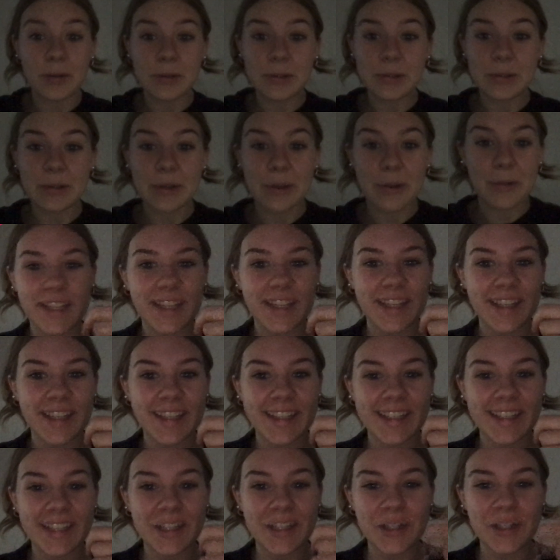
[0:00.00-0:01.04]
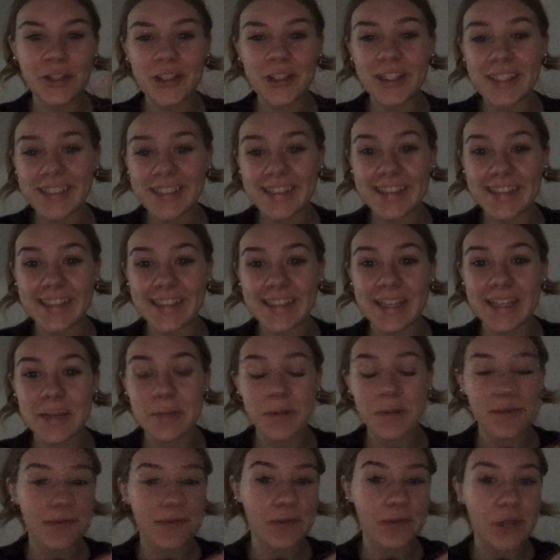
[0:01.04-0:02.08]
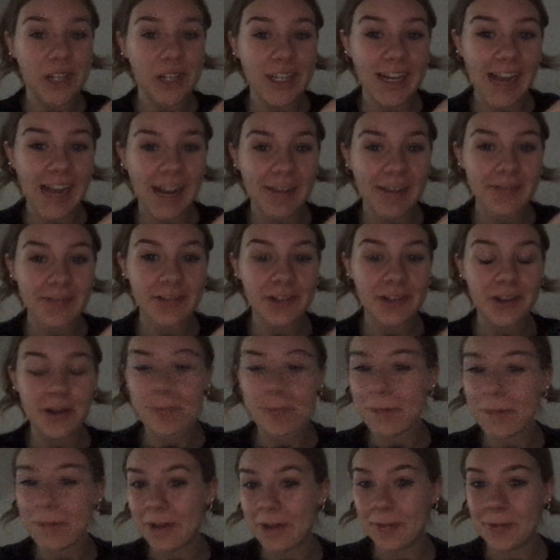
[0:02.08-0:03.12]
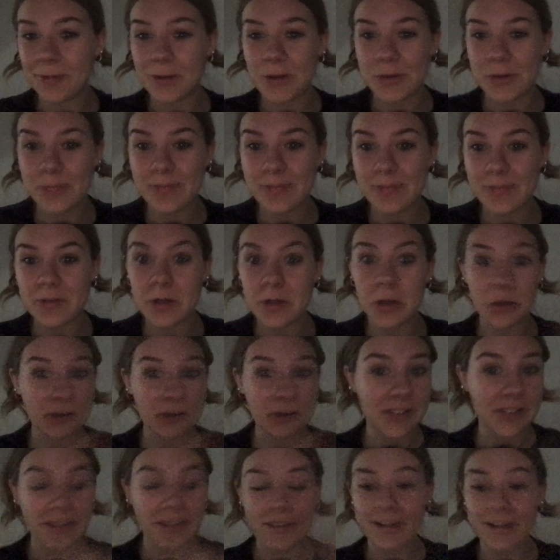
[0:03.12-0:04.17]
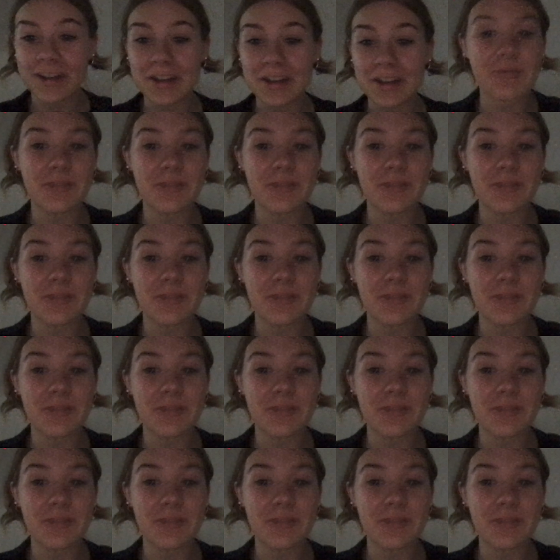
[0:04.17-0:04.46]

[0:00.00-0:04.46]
So here is the before and after of my room, all decorated for